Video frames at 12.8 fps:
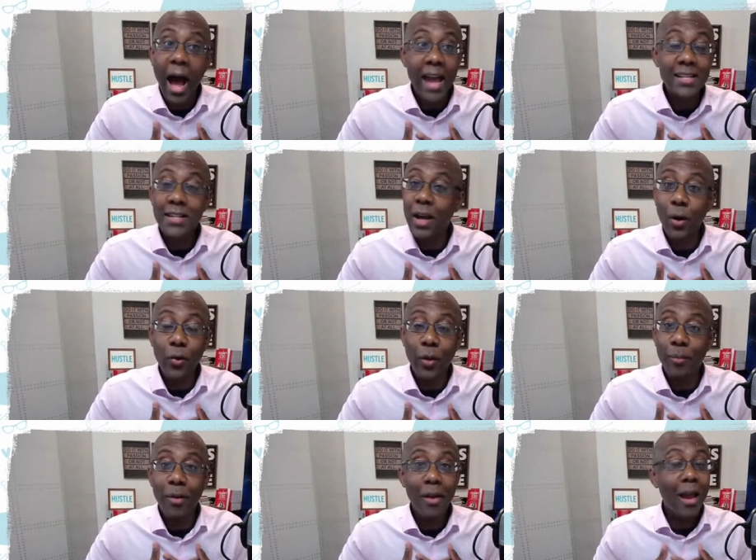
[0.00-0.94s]
I tell
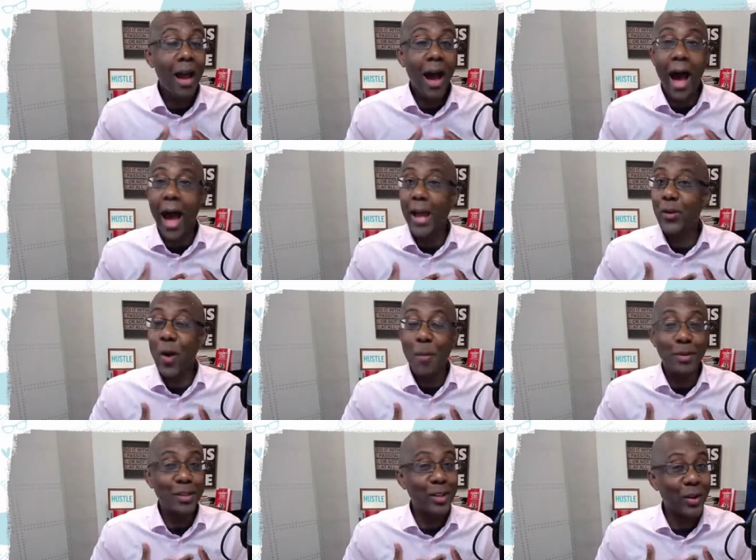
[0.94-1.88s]
them, I know
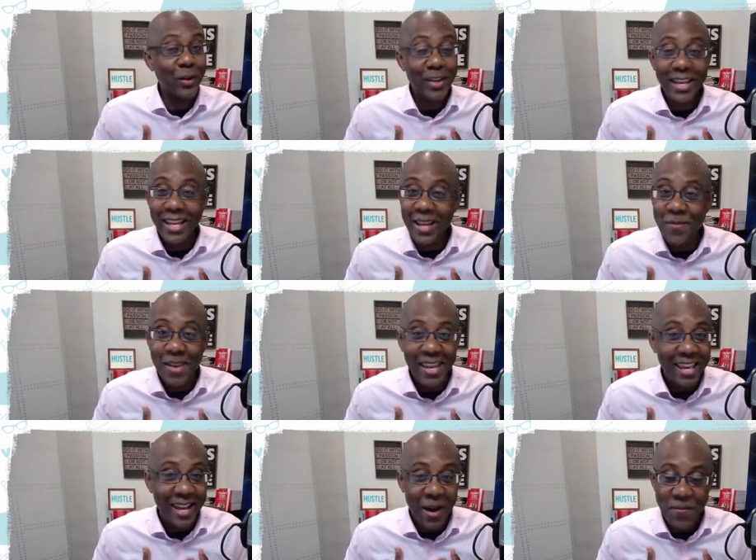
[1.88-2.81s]
I'm a little itty
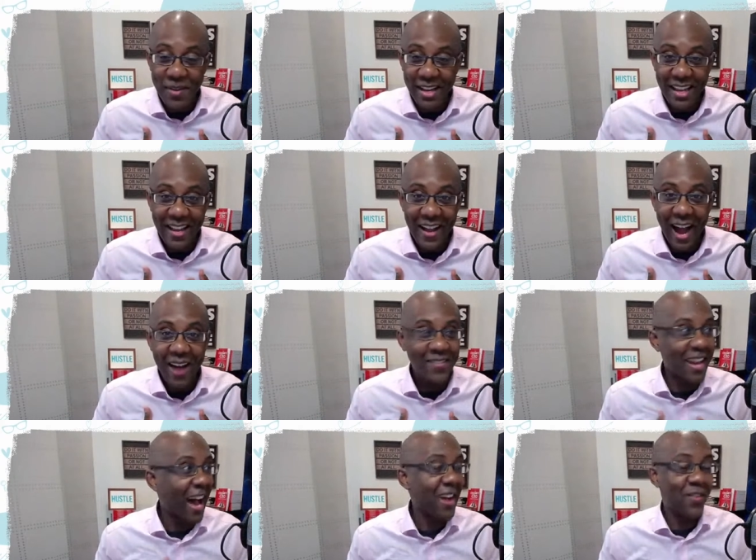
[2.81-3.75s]
bitty company.
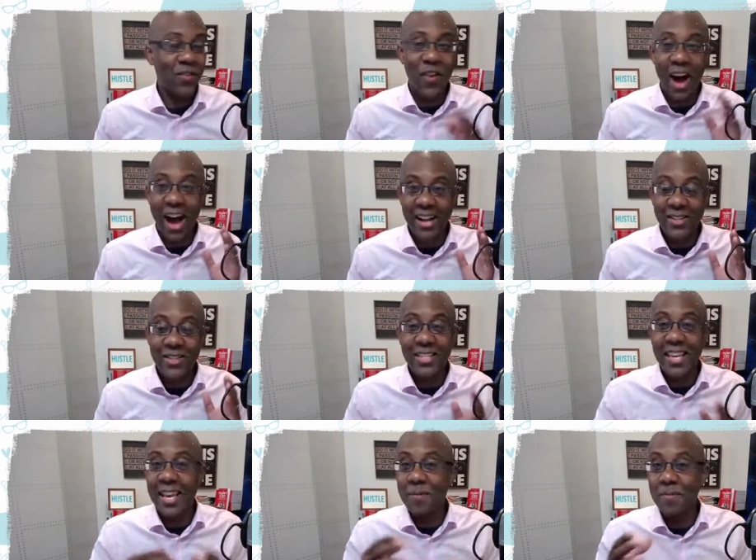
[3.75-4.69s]
I'm not Fox,
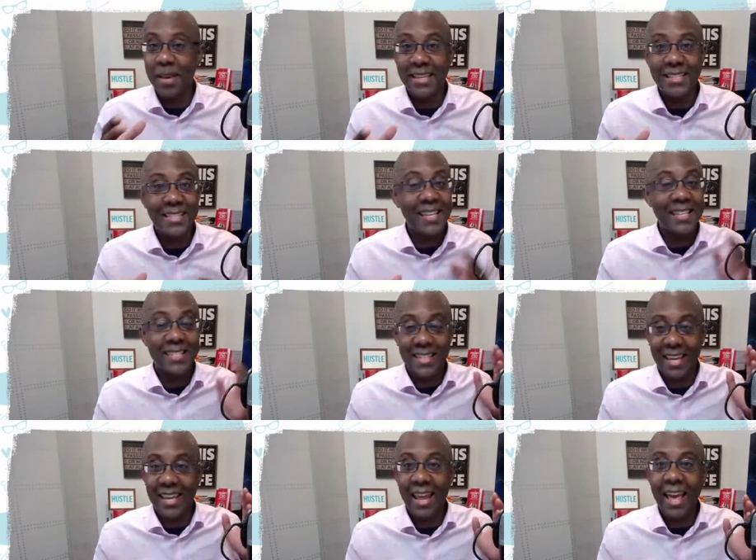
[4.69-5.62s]
CNBC,
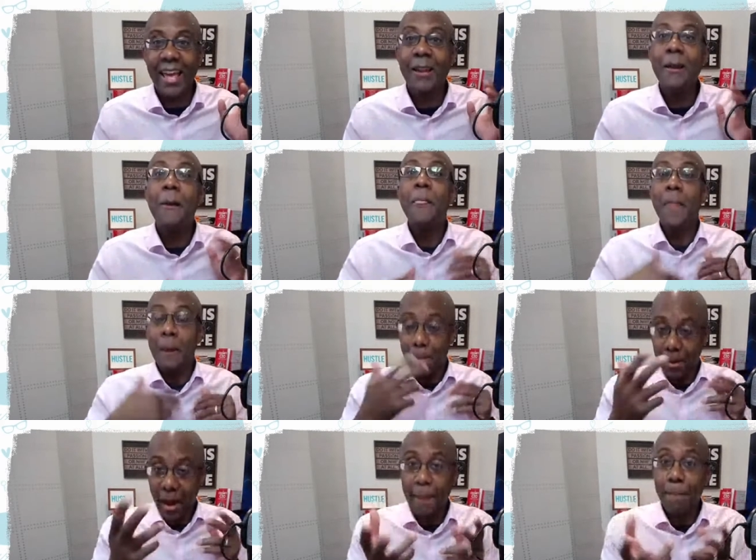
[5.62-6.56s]
CNN,
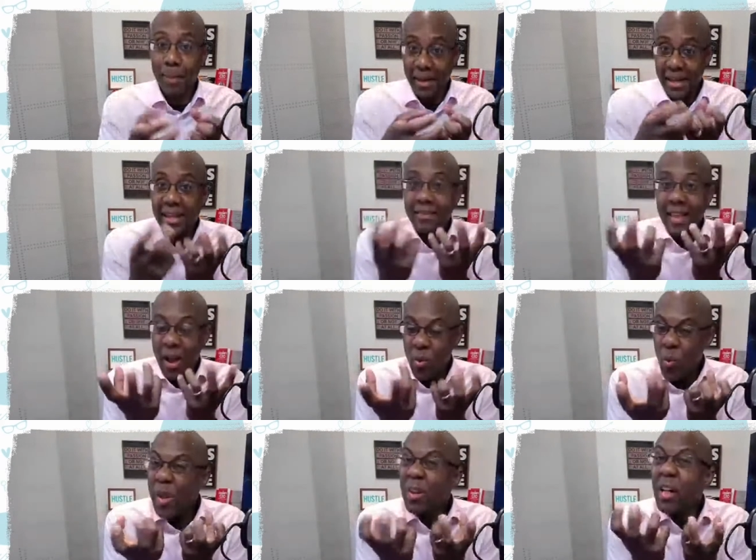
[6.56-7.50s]
but I'm playing in
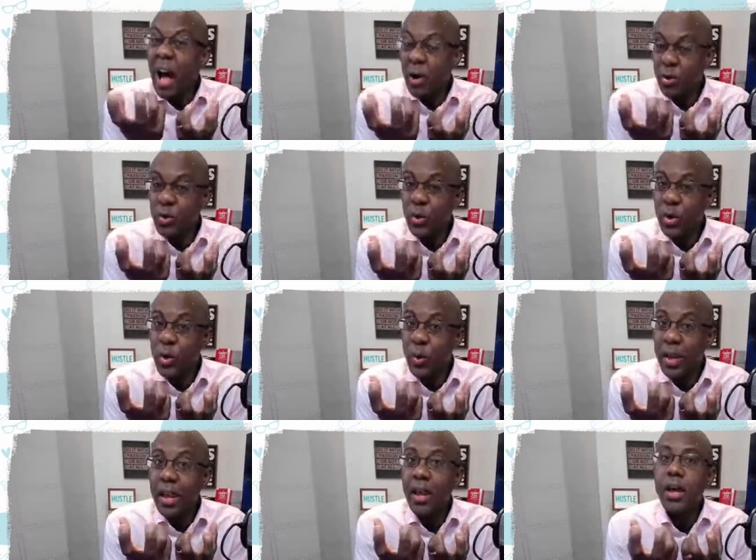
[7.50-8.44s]
that wheelhouse to a
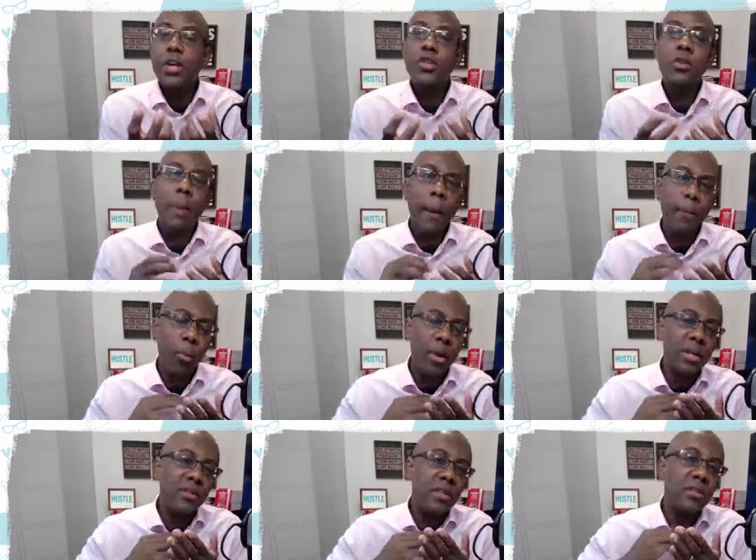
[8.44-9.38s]
degree. So my
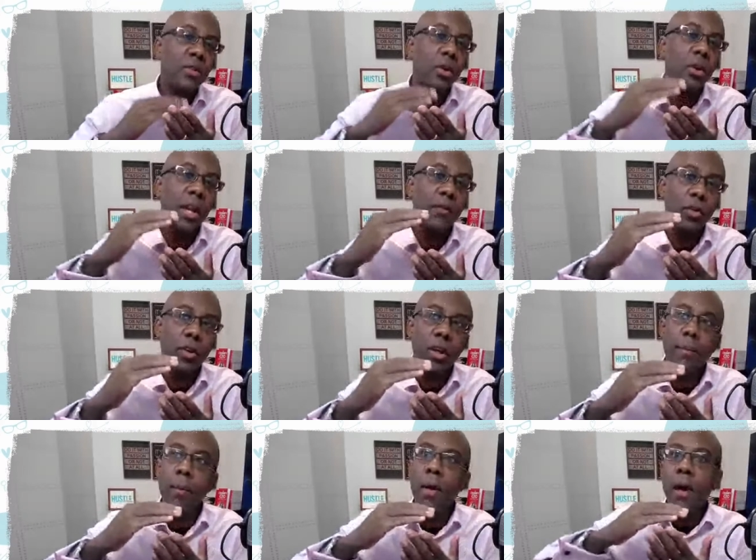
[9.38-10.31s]
point is this third level,
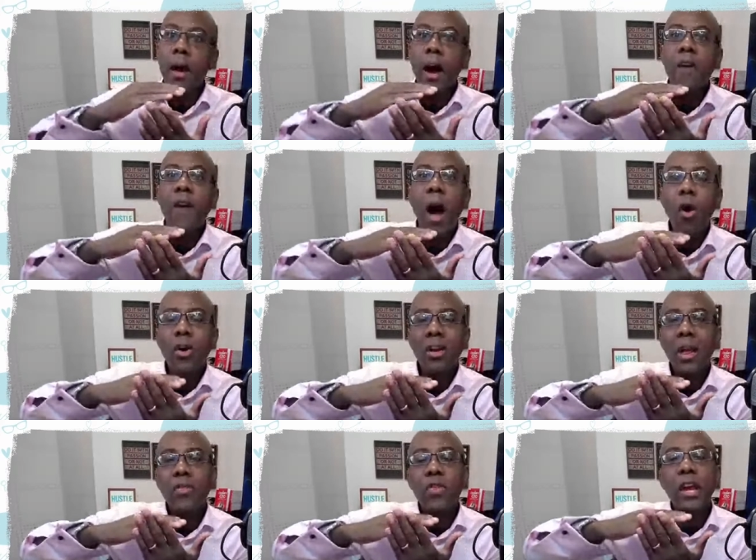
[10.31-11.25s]
Kim, of how
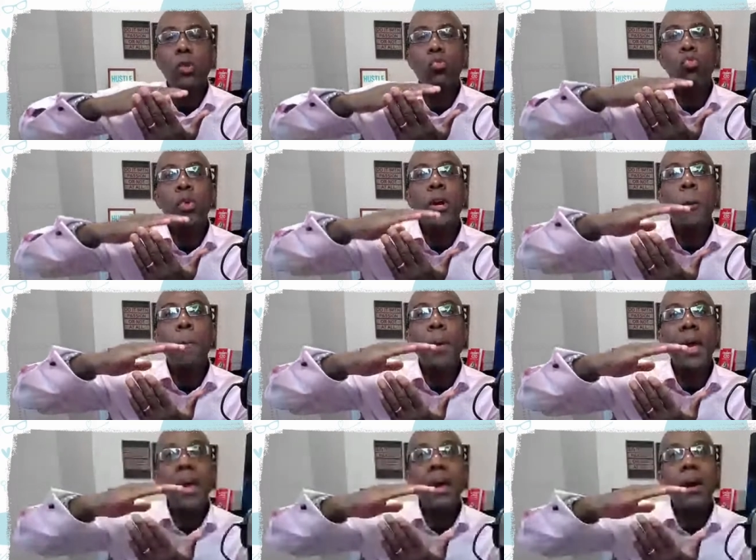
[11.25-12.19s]
can I think real
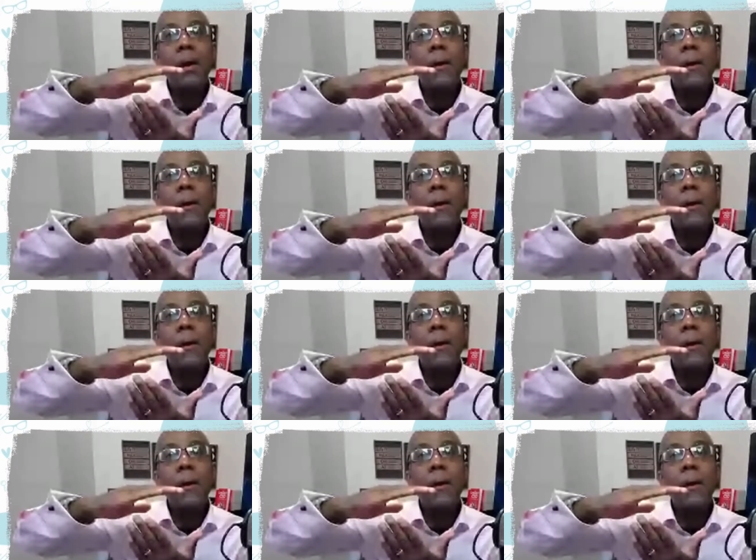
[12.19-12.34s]
big,